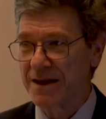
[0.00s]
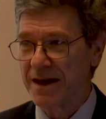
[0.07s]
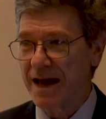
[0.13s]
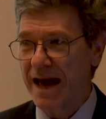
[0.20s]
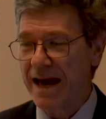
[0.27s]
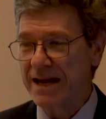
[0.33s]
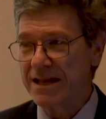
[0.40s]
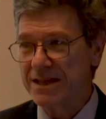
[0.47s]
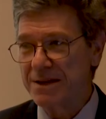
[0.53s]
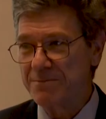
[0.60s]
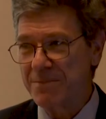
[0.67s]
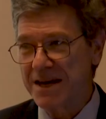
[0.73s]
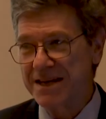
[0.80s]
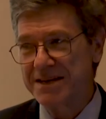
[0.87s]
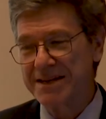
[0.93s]
And in the
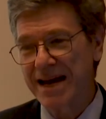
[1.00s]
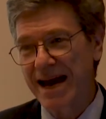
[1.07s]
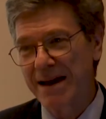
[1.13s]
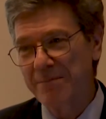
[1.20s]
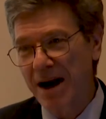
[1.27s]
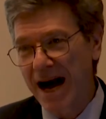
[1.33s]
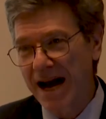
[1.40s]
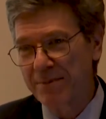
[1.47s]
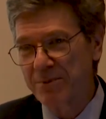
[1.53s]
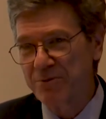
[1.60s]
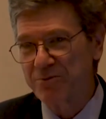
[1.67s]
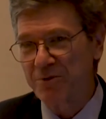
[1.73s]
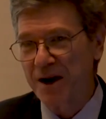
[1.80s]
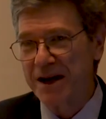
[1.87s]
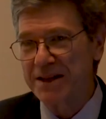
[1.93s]
meantime, I'm
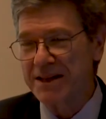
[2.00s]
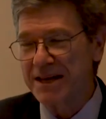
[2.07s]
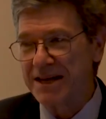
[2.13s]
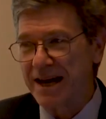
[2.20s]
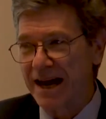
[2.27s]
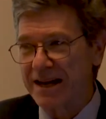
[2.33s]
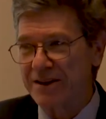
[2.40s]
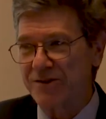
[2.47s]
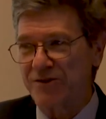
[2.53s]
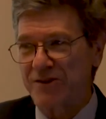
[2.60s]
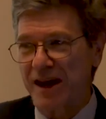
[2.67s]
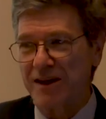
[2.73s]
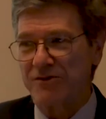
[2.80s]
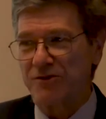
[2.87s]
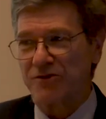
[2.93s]
afraid the United
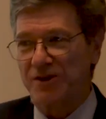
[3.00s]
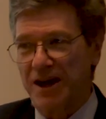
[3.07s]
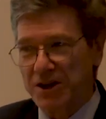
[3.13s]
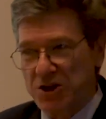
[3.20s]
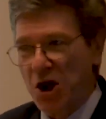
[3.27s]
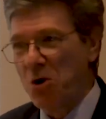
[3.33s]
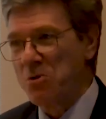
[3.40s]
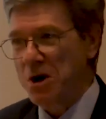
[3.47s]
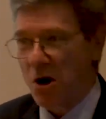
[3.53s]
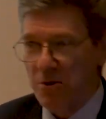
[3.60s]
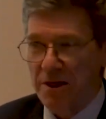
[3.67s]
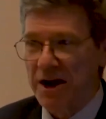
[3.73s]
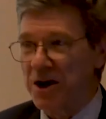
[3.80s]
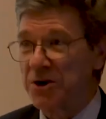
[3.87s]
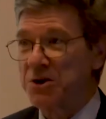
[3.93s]
States is saying, don't go
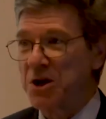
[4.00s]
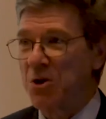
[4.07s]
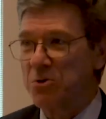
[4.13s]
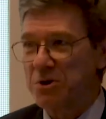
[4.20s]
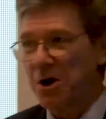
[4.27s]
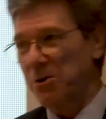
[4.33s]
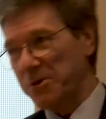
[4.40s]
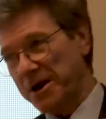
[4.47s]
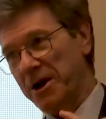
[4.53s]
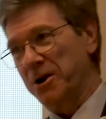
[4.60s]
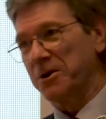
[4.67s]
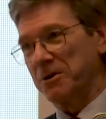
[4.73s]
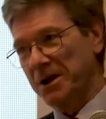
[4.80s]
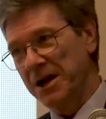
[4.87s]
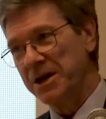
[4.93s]
there, don't go
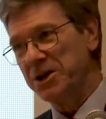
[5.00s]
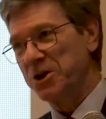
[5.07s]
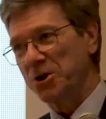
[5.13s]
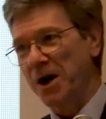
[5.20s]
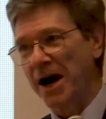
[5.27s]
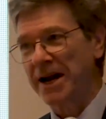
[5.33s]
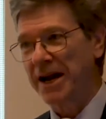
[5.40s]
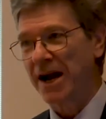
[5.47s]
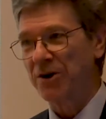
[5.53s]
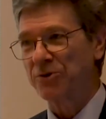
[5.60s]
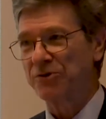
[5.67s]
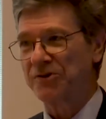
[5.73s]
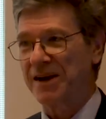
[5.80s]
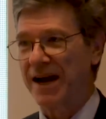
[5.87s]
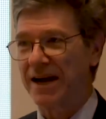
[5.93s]
there, you're on our
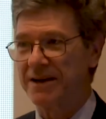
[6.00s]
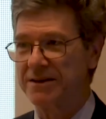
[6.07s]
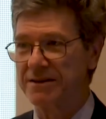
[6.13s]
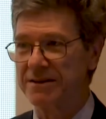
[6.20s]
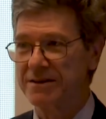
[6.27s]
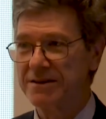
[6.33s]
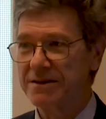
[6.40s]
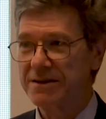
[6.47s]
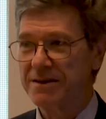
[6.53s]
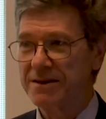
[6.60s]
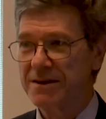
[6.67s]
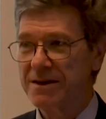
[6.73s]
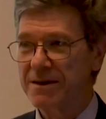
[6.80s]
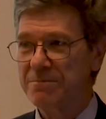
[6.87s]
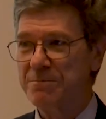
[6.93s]
side.
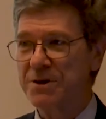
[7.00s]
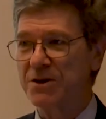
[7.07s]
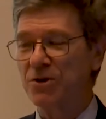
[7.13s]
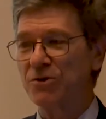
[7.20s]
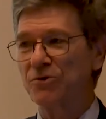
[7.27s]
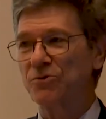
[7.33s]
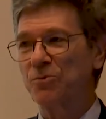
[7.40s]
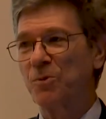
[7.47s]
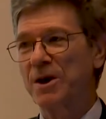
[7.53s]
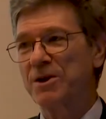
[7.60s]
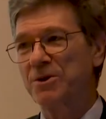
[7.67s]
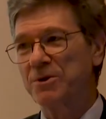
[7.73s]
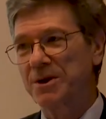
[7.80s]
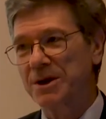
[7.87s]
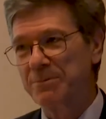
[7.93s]
Because when
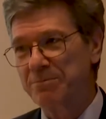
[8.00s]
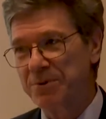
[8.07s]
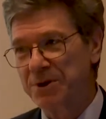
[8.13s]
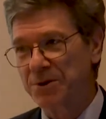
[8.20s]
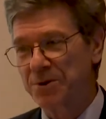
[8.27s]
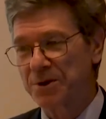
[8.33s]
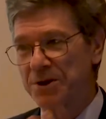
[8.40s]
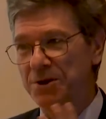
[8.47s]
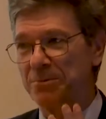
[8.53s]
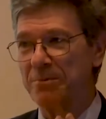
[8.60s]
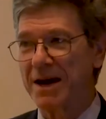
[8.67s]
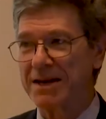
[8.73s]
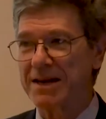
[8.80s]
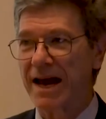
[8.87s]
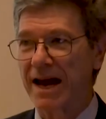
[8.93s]
you're an imperial
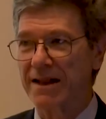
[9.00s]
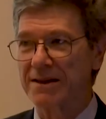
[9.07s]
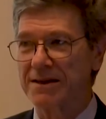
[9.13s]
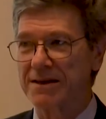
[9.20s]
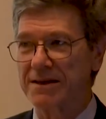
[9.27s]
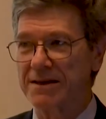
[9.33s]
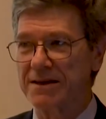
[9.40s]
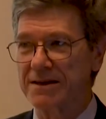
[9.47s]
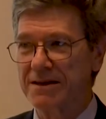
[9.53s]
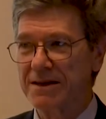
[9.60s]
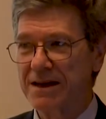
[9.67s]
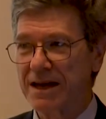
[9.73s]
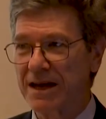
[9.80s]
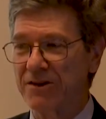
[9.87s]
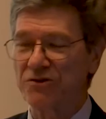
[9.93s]
mentality,
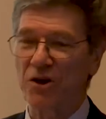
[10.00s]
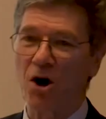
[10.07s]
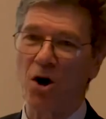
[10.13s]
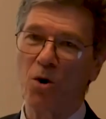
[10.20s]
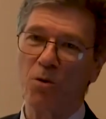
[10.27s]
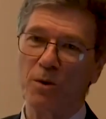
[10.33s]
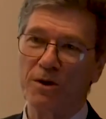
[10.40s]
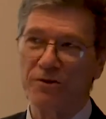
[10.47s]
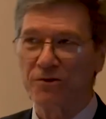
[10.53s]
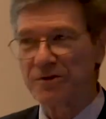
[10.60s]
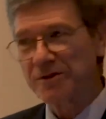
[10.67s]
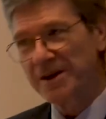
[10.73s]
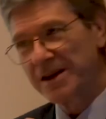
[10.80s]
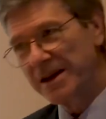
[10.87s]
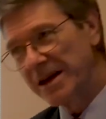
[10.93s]
it's
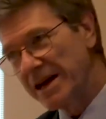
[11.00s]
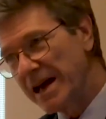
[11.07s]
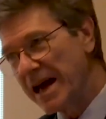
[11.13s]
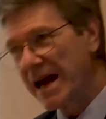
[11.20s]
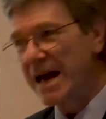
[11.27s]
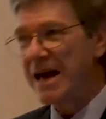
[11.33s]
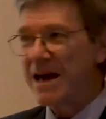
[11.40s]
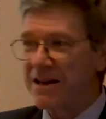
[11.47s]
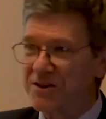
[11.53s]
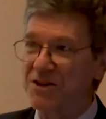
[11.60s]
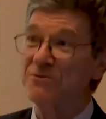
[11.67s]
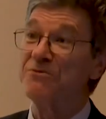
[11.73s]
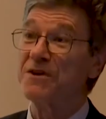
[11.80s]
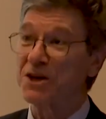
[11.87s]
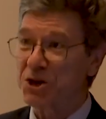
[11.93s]
always
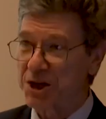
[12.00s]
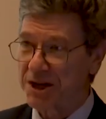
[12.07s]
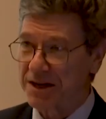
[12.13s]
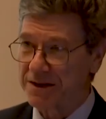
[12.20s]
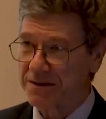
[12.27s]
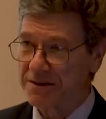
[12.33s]
division.